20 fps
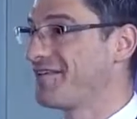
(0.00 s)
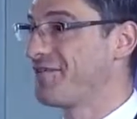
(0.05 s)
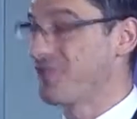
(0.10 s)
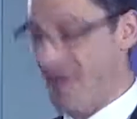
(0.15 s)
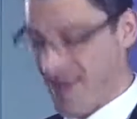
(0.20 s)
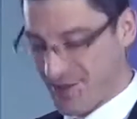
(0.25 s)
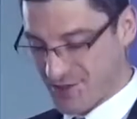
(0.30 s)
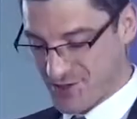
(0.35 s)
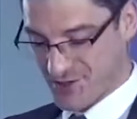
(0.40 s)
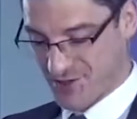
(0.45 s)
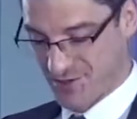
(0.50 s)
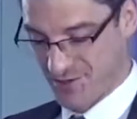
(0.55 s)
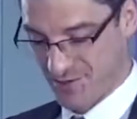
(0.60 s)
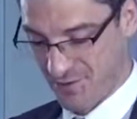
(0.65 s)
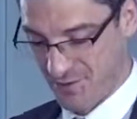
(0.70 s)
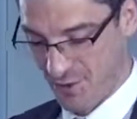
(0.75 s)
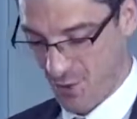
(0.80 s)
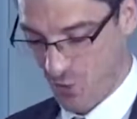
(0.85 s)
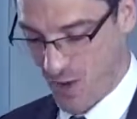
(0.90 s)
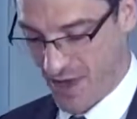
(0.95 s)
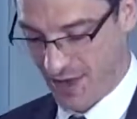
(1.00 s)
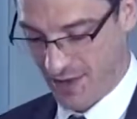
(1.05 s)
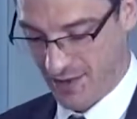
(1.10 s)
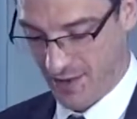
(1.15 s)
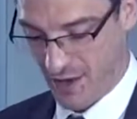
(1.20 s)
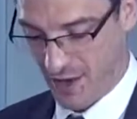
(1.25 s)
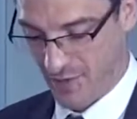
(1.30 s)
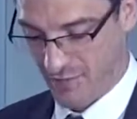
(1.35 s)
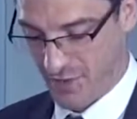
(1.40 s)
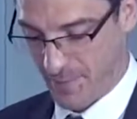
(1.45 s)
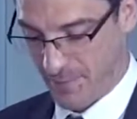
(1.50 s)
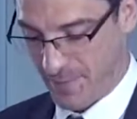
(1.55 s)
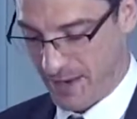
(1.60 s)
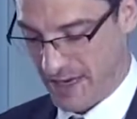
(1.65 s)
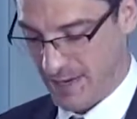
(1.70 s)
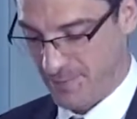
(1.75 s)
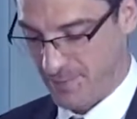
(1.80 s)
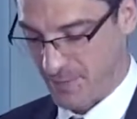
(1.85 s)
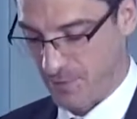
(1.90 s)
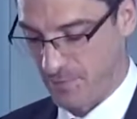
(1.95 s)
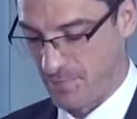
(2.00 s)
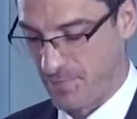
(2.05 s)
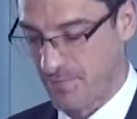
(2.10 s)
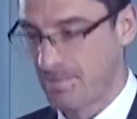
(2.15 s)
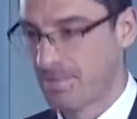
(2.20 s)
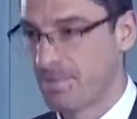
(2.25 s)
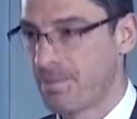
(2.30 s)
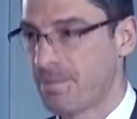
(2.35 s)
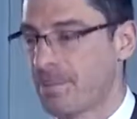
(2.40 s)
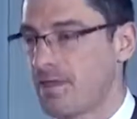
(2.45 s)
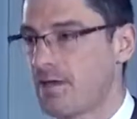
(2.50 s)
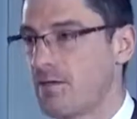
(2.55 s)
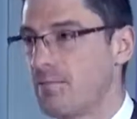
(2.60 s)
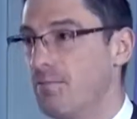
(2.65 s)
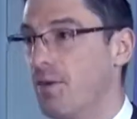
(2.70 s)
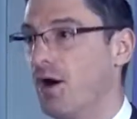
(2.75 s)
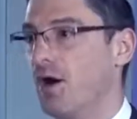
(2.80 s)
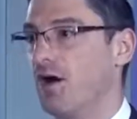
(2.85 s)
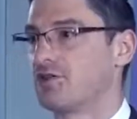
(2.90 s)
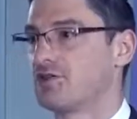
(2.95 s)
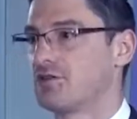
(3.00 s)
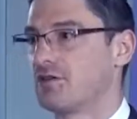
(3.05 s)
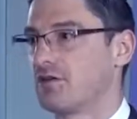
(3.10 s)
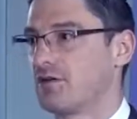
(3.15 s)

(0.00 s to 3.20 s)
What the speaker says: That's the will of the people. But